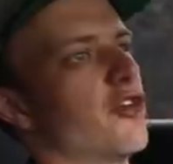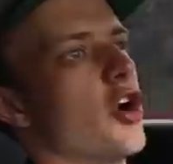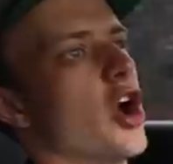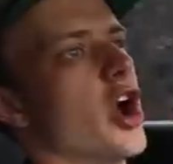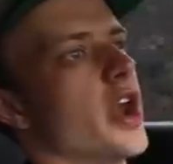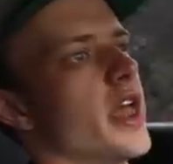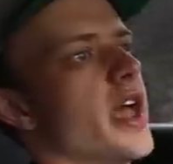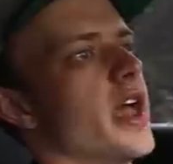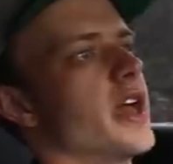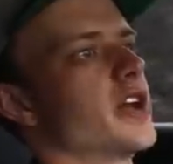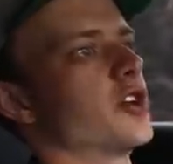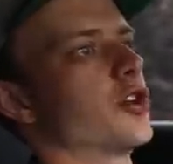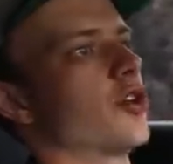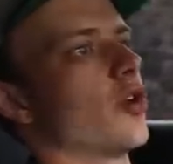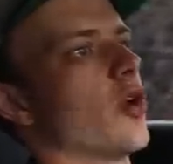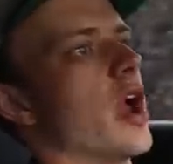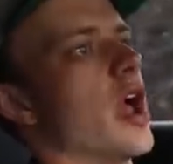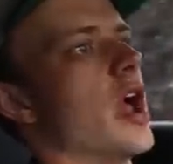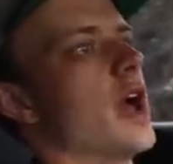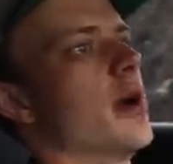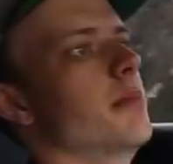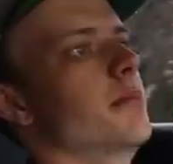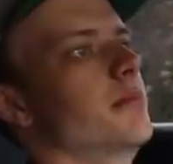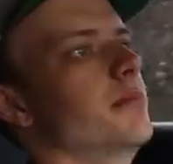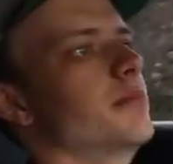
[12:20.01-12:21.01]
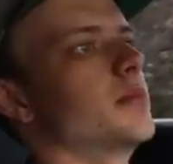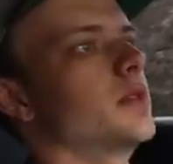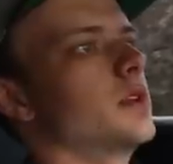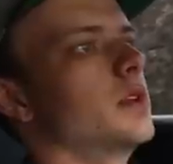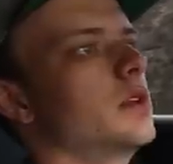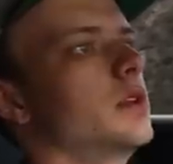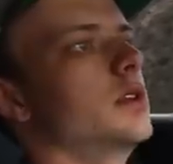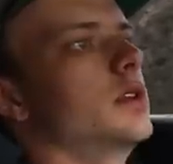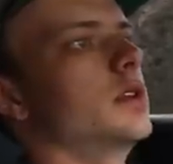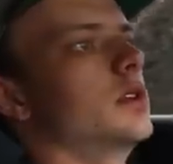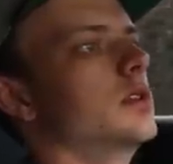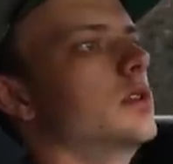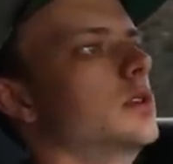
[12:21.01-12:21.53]
front end grip.
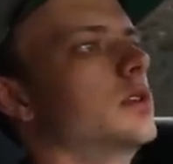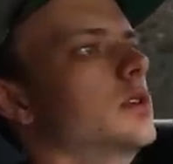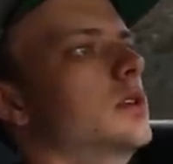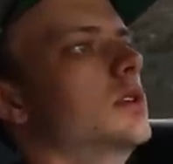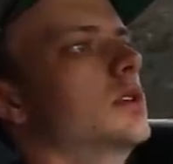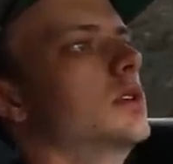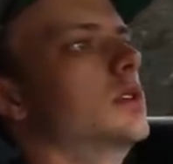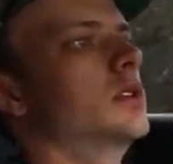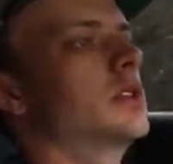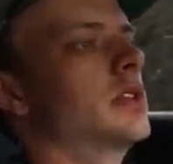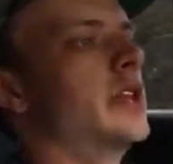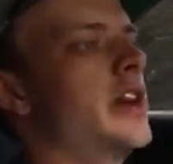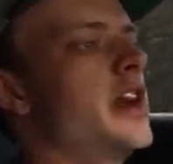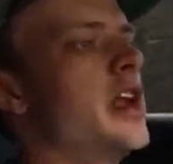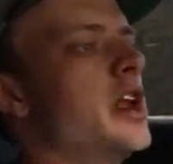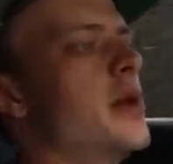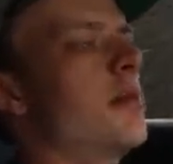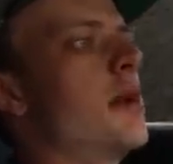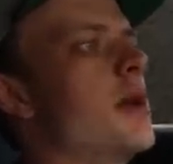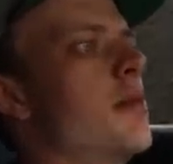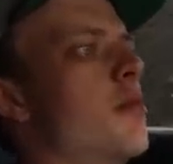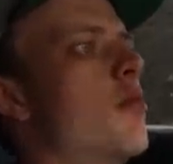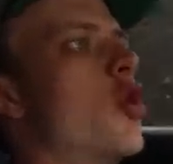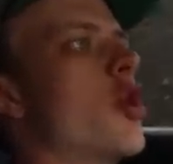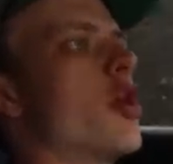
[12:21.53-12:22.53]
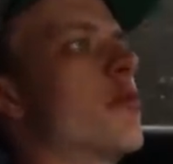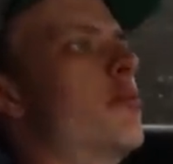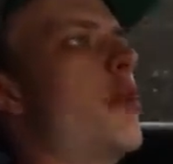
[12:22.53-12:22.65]
Little bit more